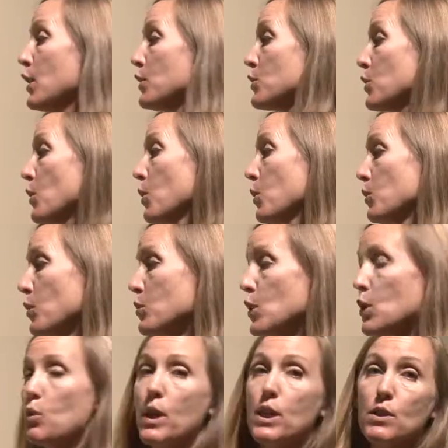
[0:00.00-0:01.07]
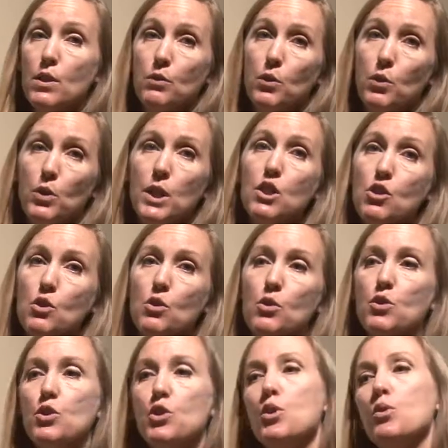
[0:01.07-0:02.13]
So those aggressive
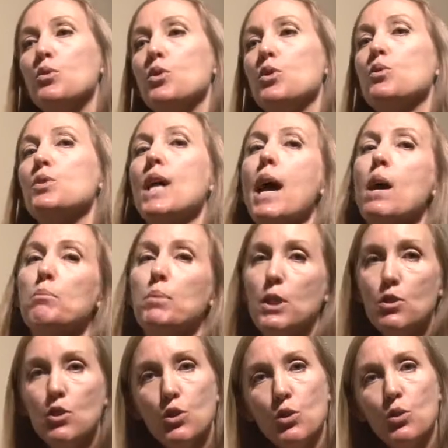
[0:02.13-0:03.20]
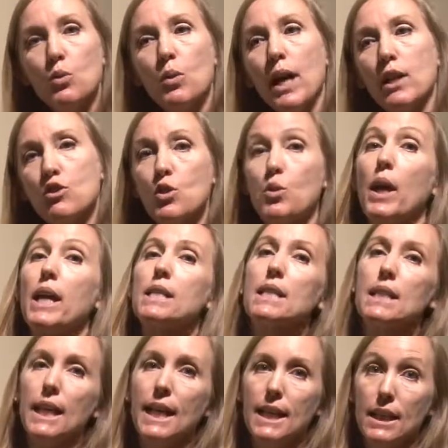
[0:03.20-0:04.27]
creatures you, you tap into and
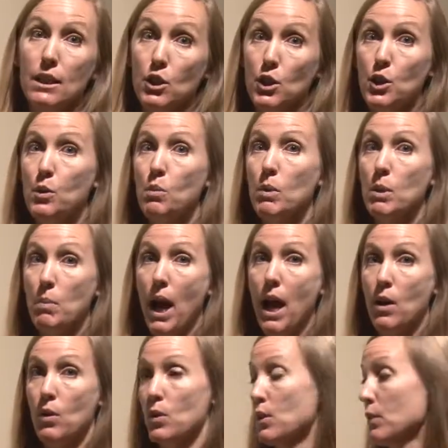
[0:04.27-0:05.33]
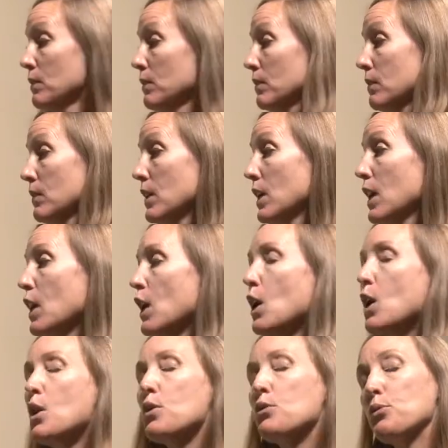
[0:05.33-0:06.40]
translate into human power.
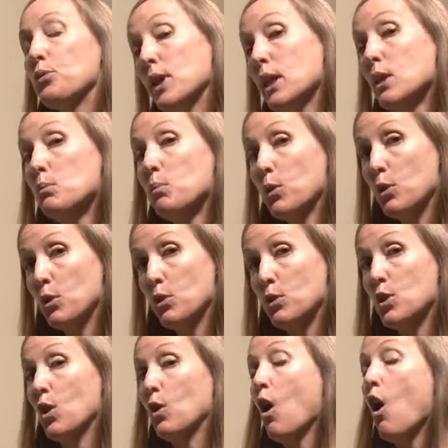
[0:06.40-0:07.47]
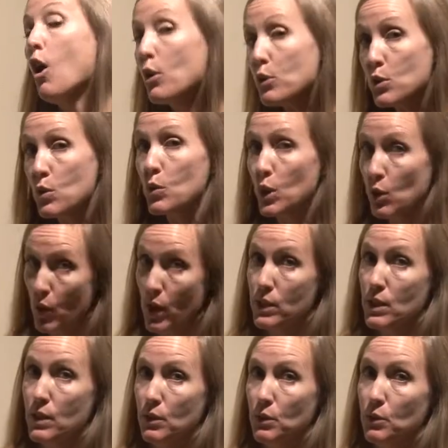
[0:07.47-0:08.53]
Frigate birds are also
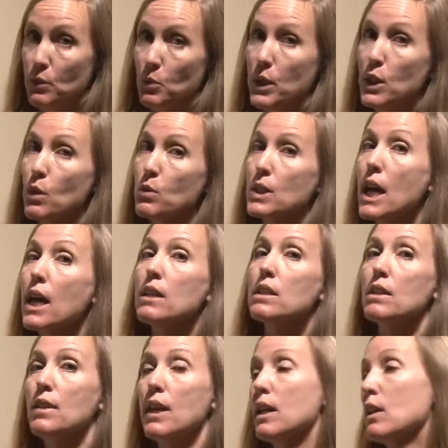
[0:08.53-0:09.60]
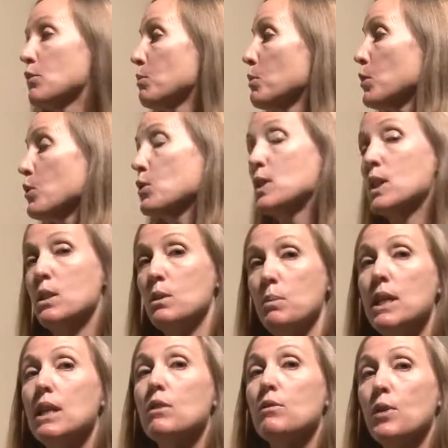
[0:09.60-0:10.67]
aggressive. We don't tend to think of birds as
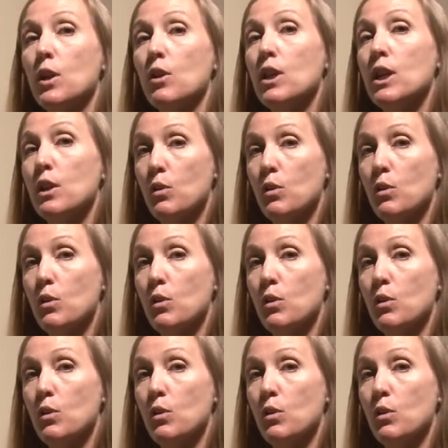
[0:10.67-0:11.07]
being very